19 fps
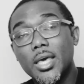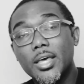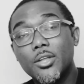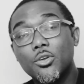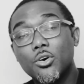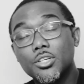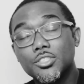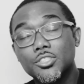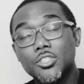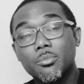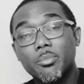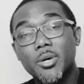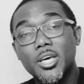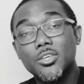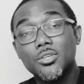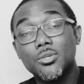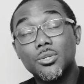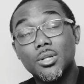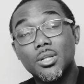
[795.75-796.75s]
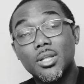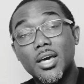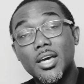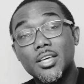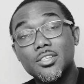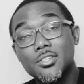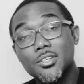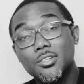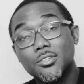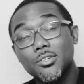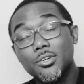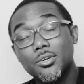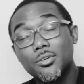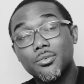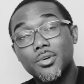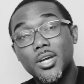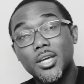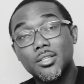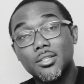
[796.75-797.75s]
and also by utilizing
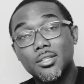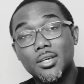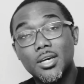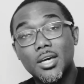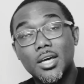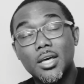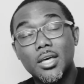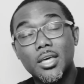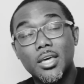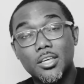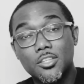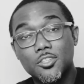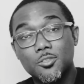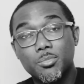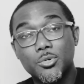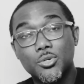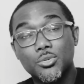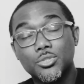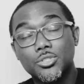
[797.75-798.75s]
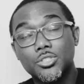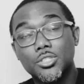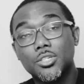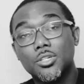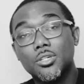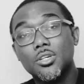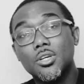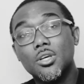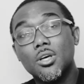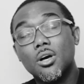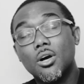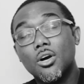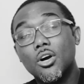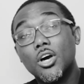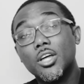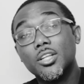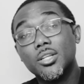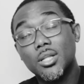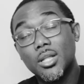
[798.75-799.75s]
correct exposure
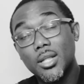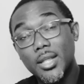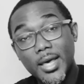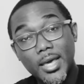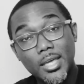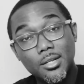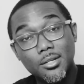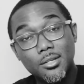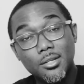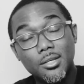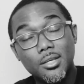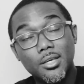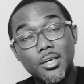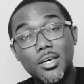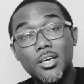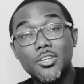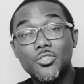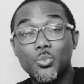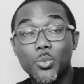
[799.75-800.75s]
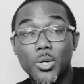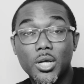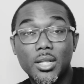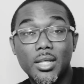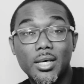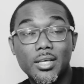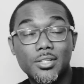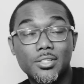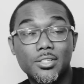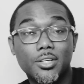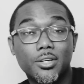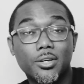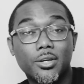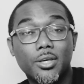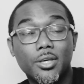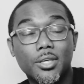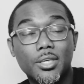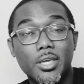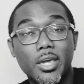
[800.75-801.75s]
on the light as well as your
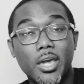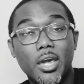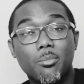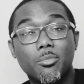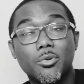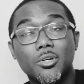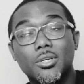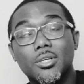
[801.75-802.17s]
camera.